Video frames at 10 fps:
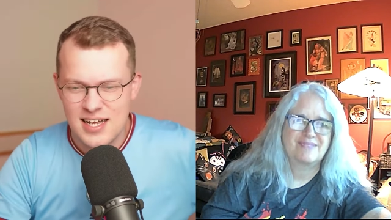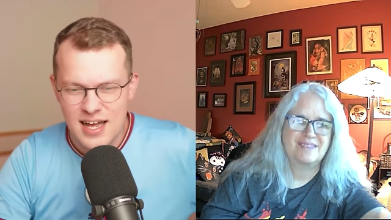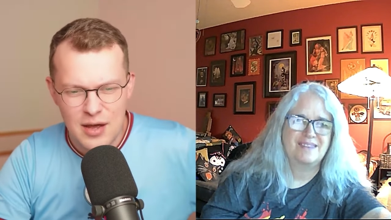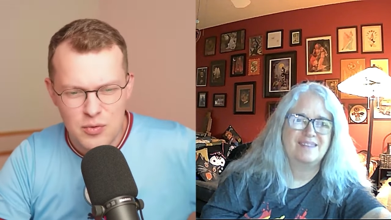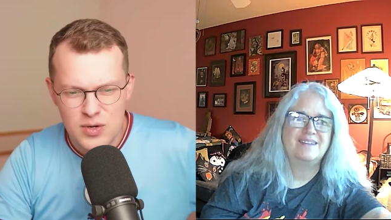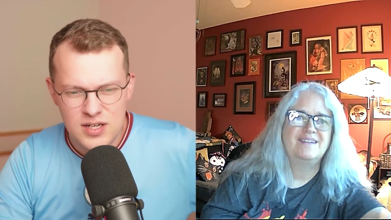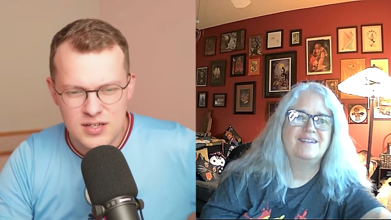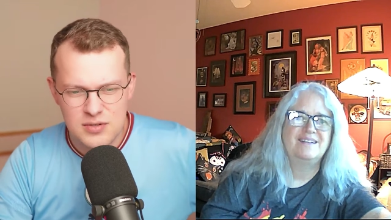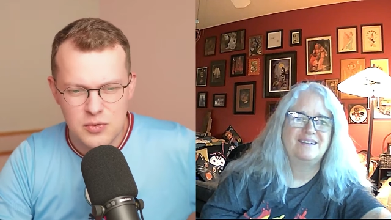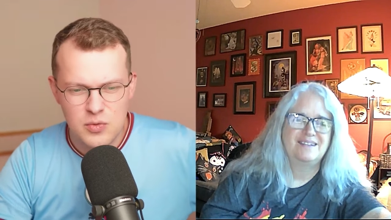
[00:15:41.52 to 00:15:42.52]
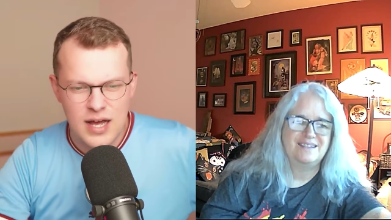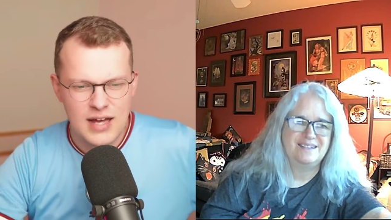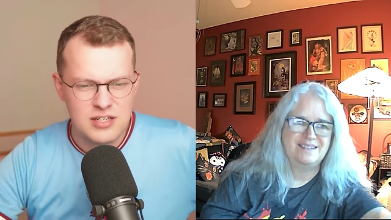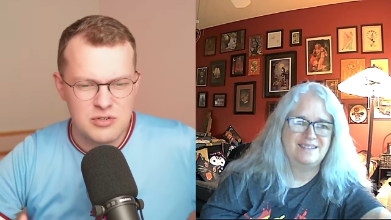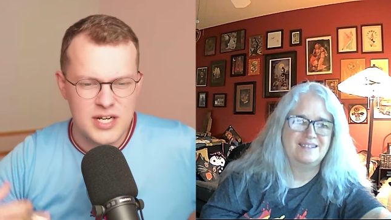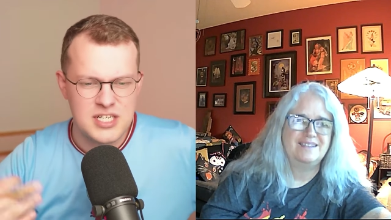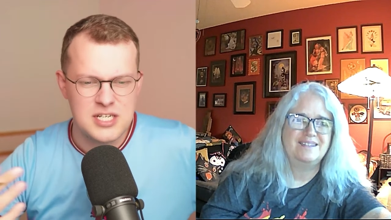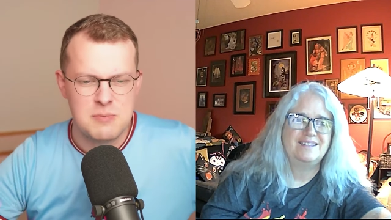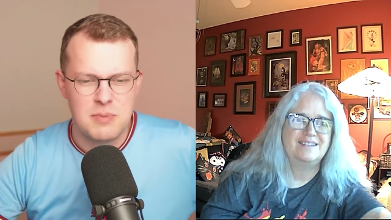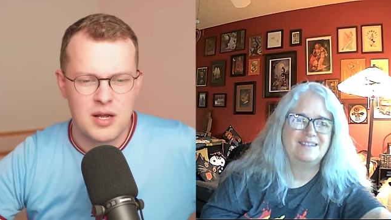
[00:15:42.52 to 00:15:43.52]
Speaker 1: how were uh, how did witches
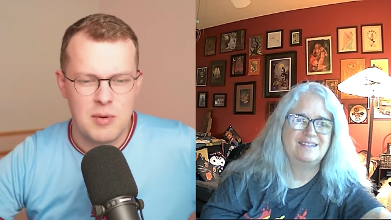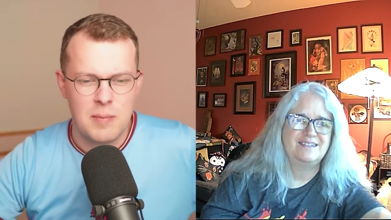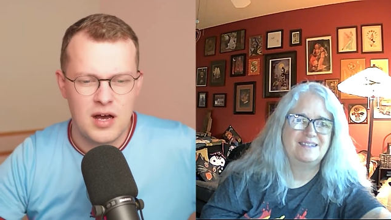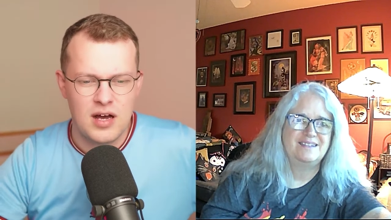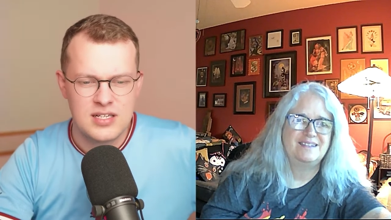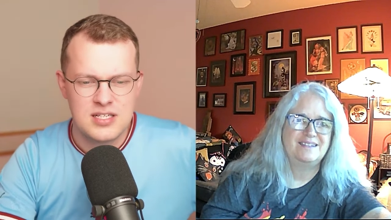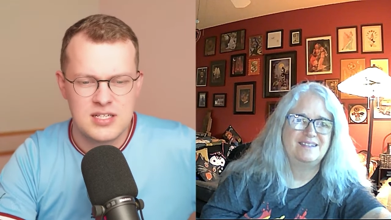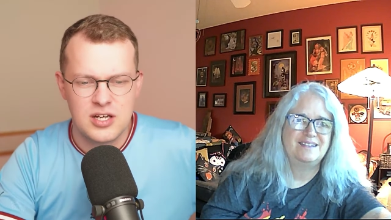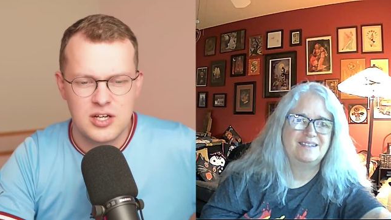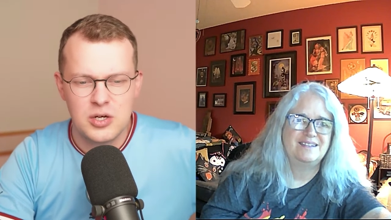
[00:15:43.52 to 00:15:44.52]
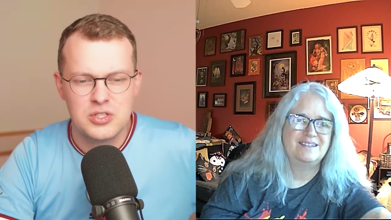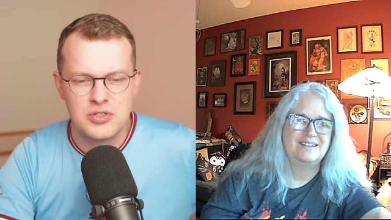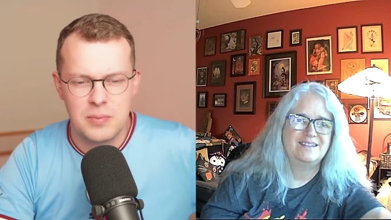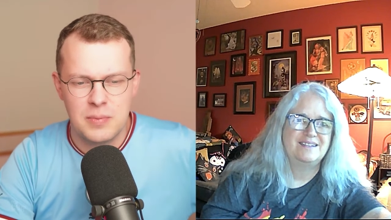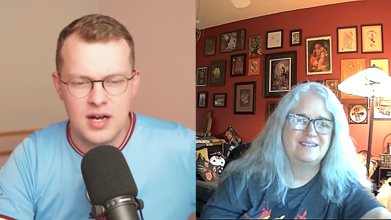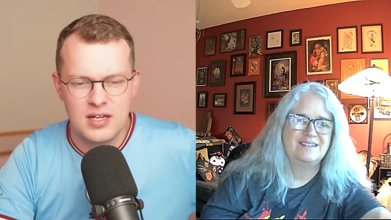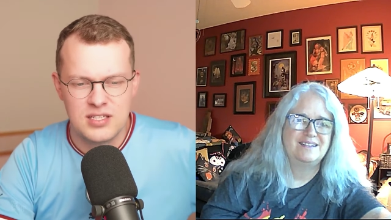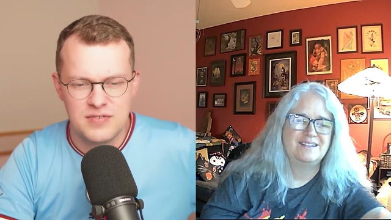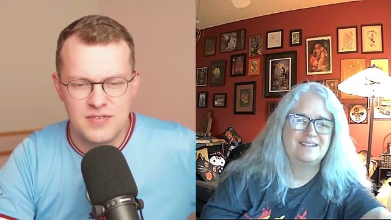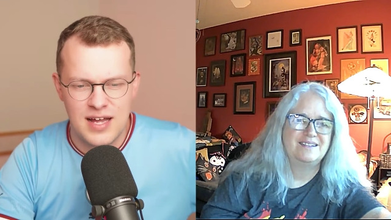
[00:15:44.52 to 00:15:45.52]
become a part, a cultural part of
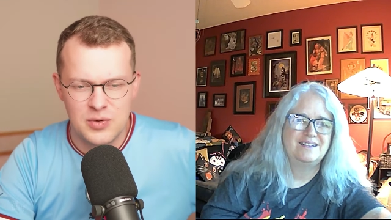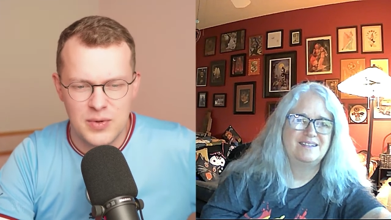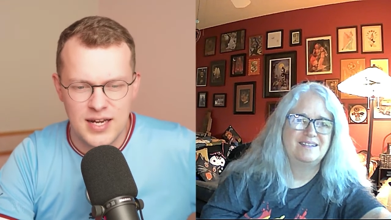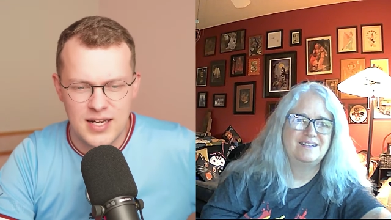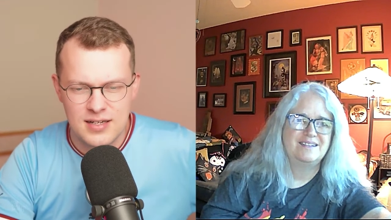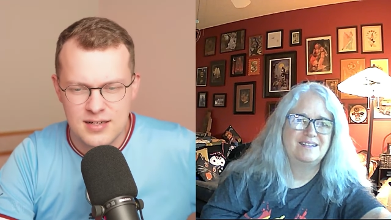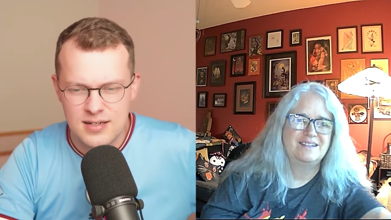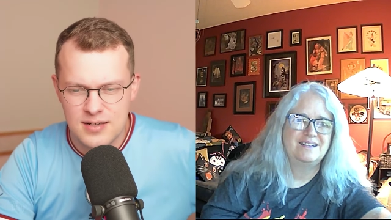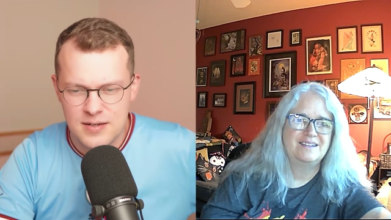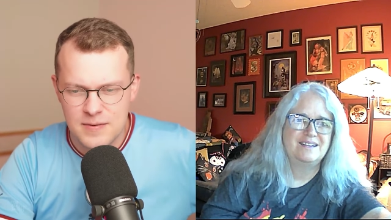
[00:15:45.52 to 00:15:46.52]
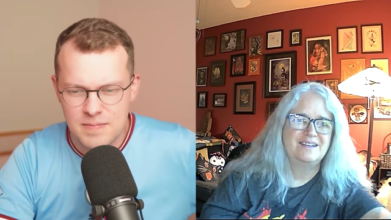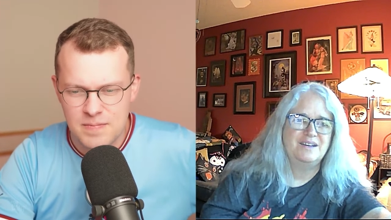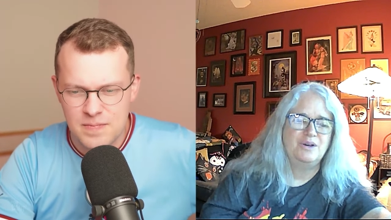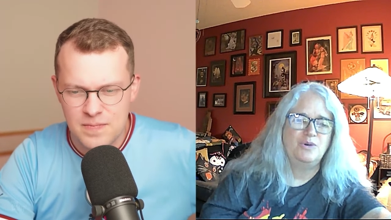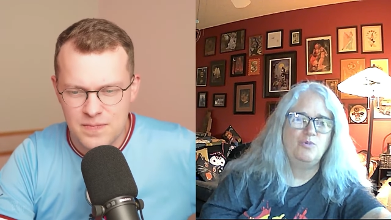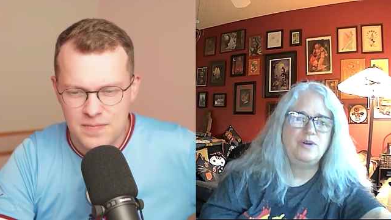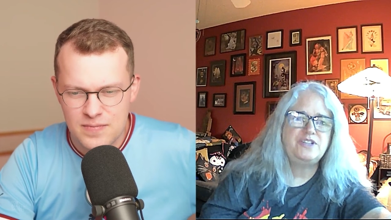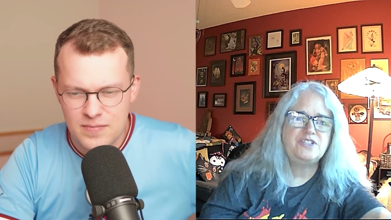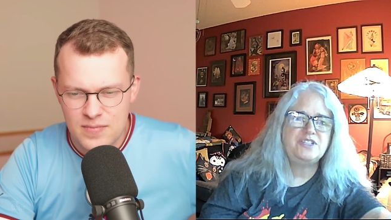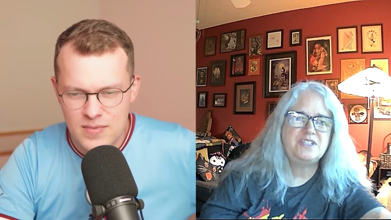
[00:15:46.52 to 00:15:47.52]
Halloween?
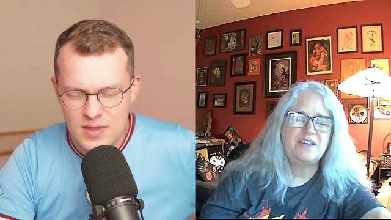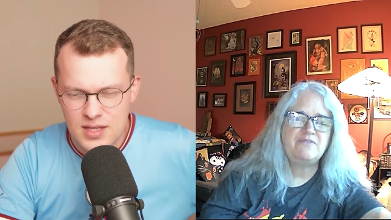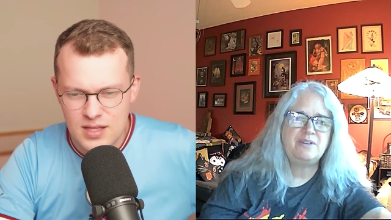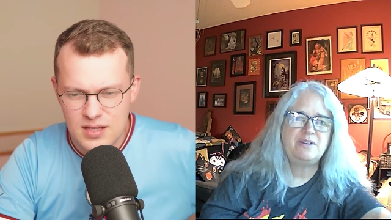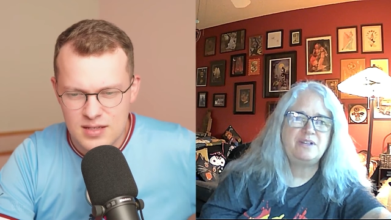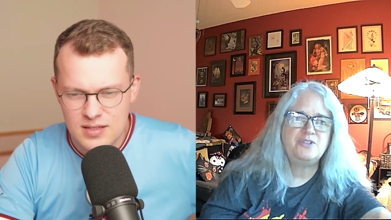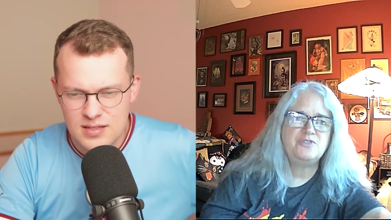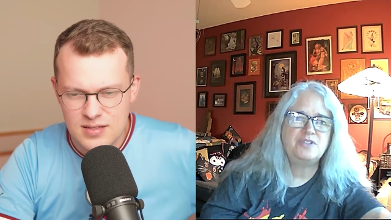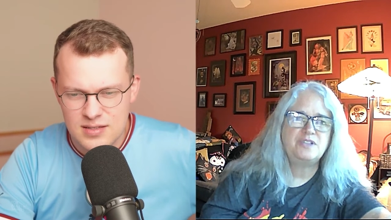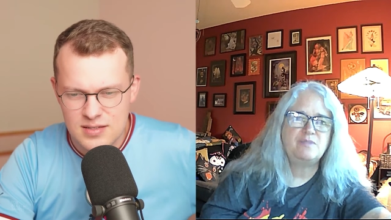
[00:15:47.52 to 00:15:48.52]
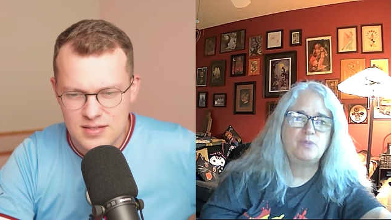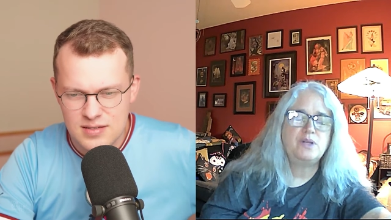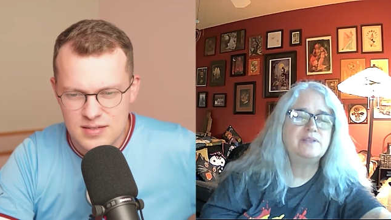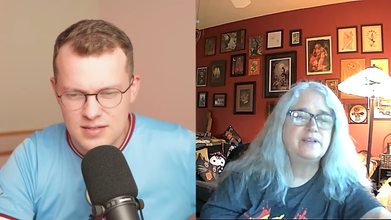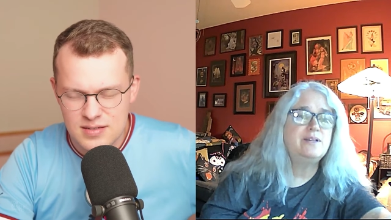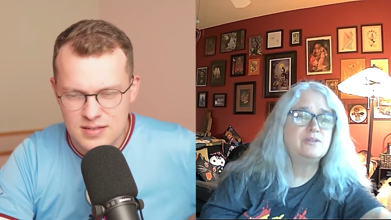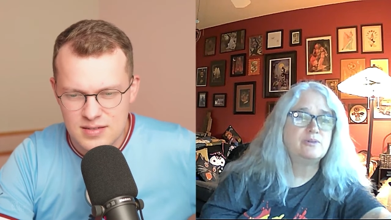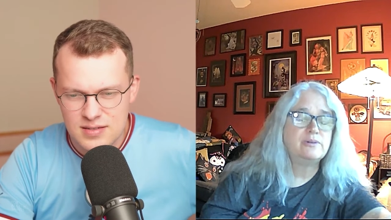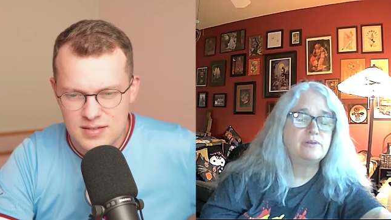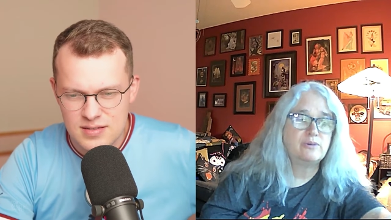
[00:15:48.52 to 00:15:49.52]
Speaker 2: Witches have an interesting
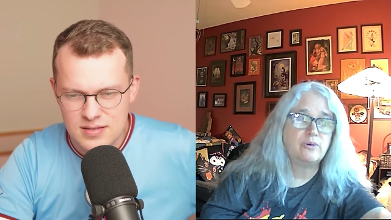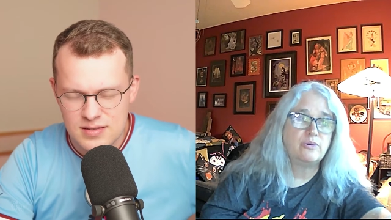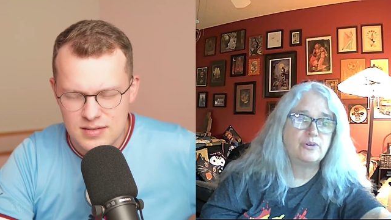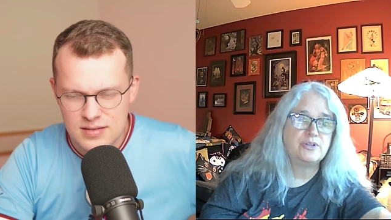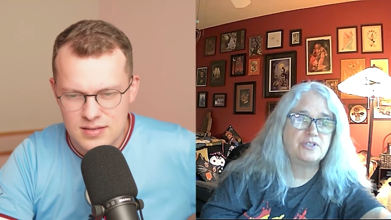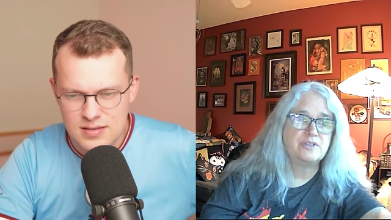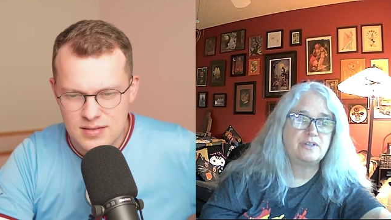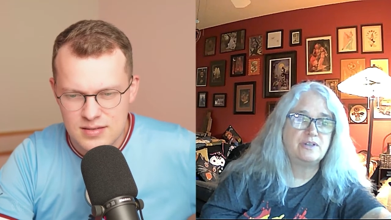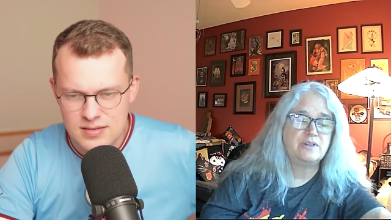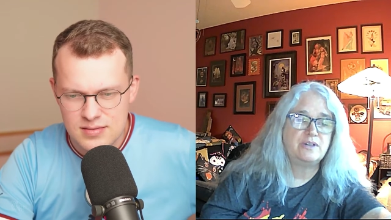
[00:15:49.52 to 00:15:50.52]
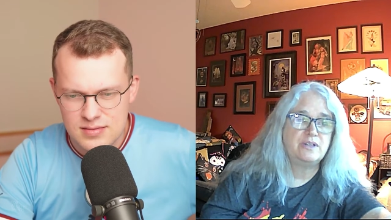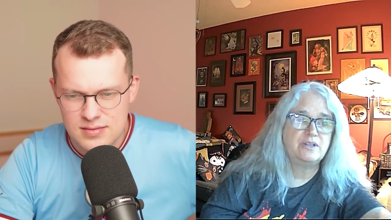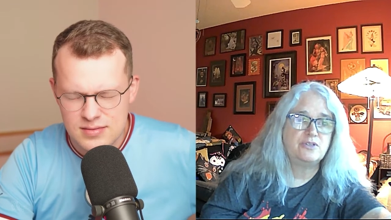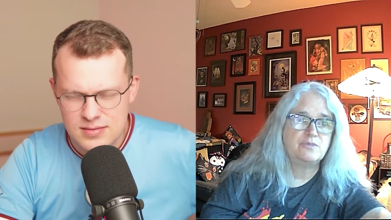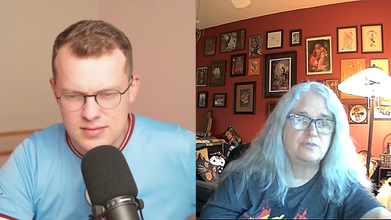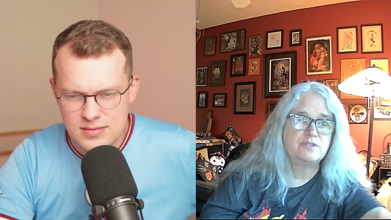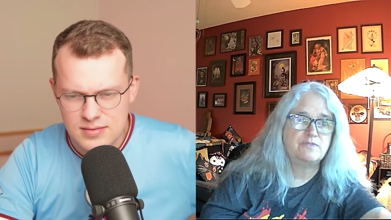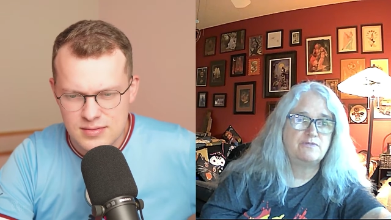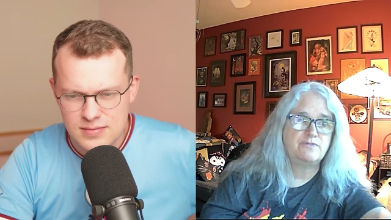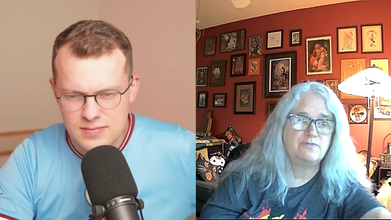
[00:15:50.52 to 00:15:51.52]
political origin in terms
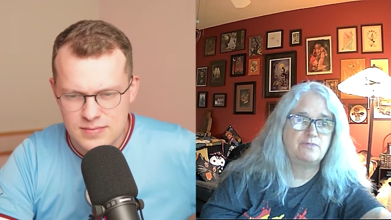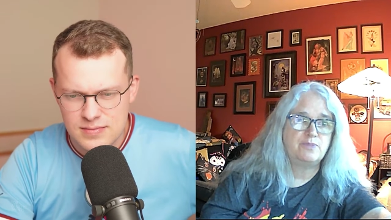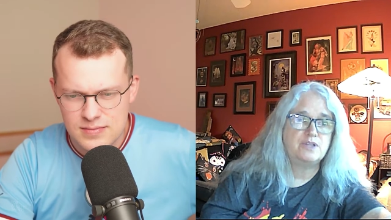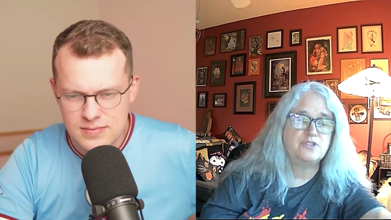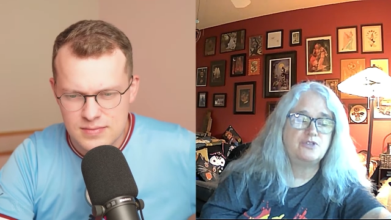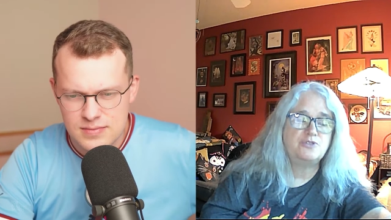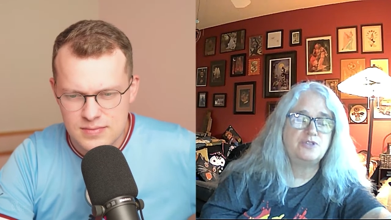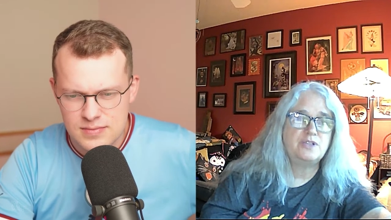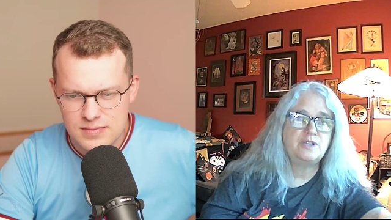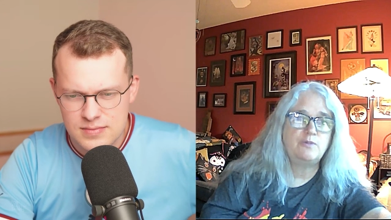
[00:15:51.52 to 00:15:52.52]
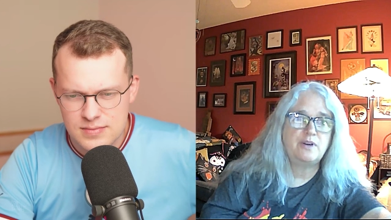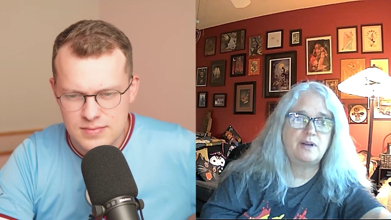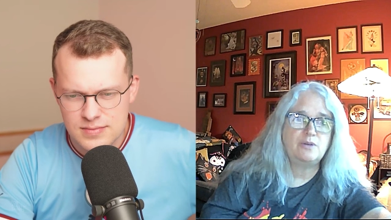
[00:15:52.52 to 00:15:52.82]
of being associated with